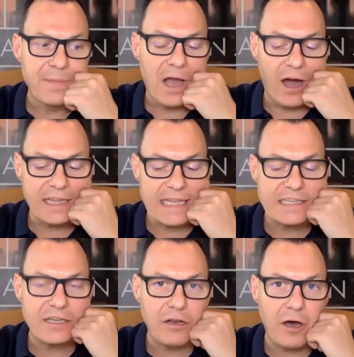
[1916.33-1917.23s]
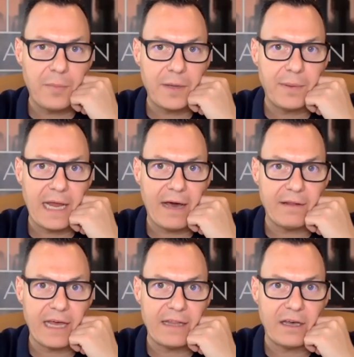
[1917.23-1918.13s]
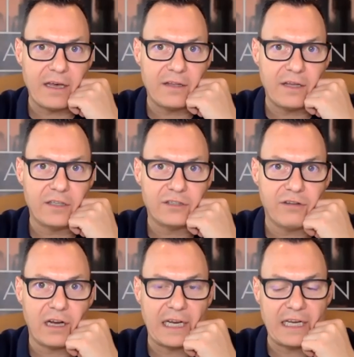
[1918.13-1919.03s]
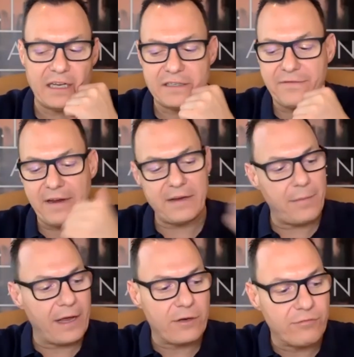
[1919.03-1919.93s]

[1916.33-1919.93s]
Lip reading: I think there's a lot of people out there that are struggling. There's a friend of mine called